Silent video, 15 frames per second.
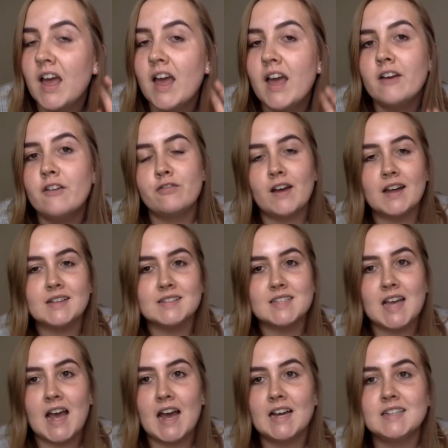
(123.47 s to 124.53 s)

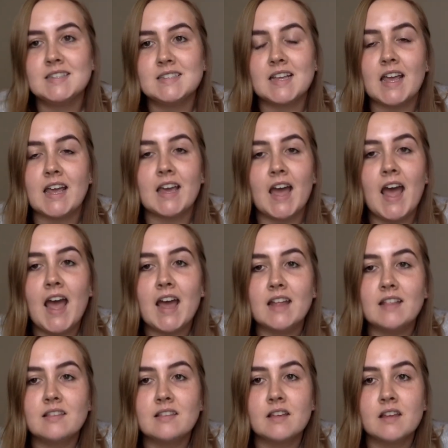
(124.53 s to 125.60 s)
Fantastic.
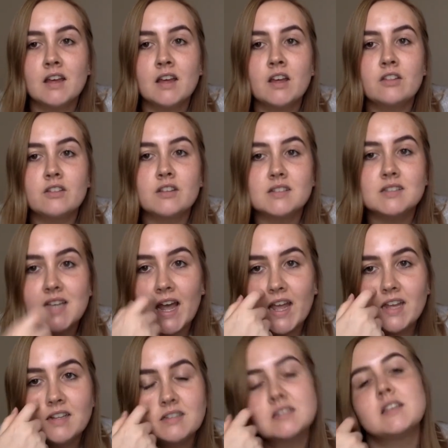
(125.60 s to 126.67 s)
And the
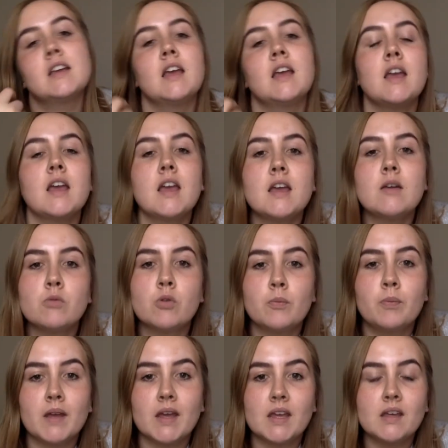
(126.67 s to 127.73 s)
date will
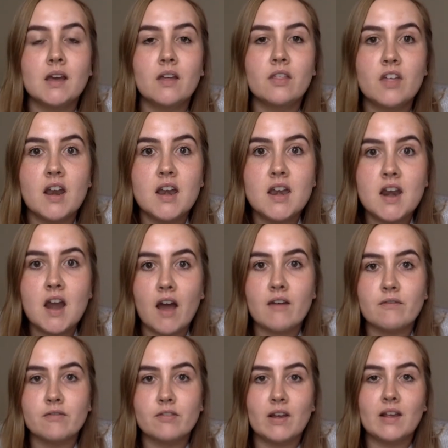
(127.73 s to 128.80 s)
be the
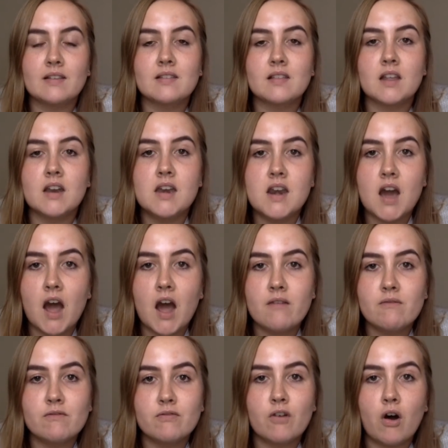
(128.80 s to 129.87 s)
9th. So it's the
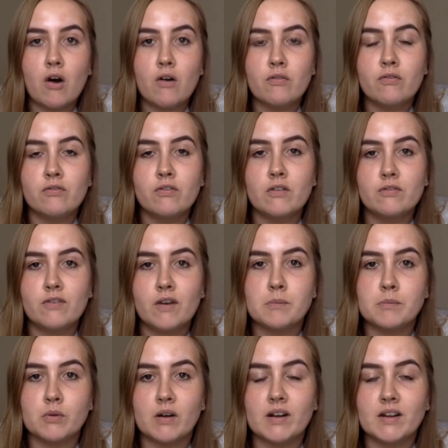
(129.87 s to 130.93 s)
9th of
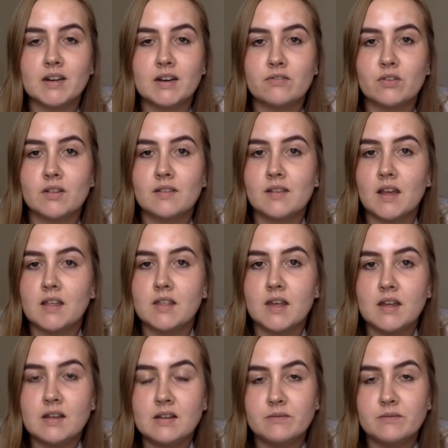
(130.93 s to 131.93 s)
February. Can everyone say that?